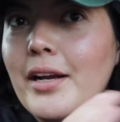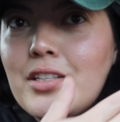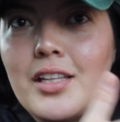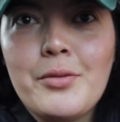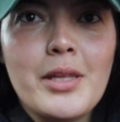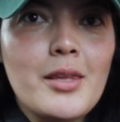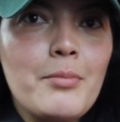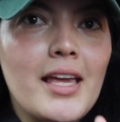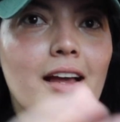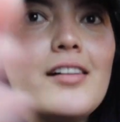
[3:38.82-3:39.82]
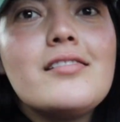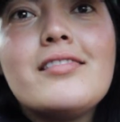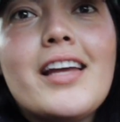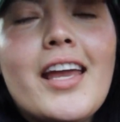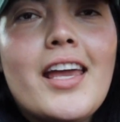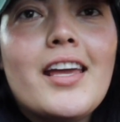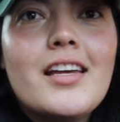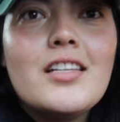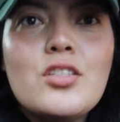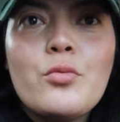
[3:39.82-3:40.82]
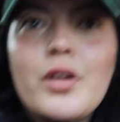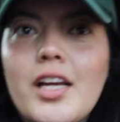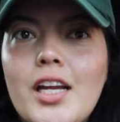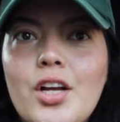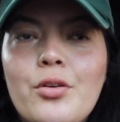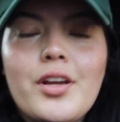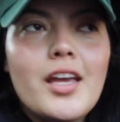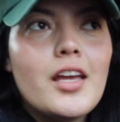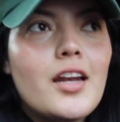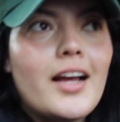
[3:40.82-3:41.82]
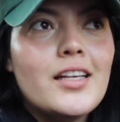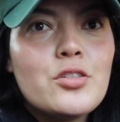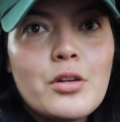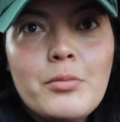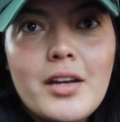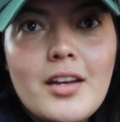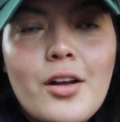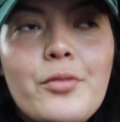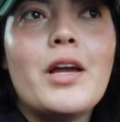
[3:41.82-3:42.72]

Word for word: actually with Miguel and we're gonna go get ice cream right now.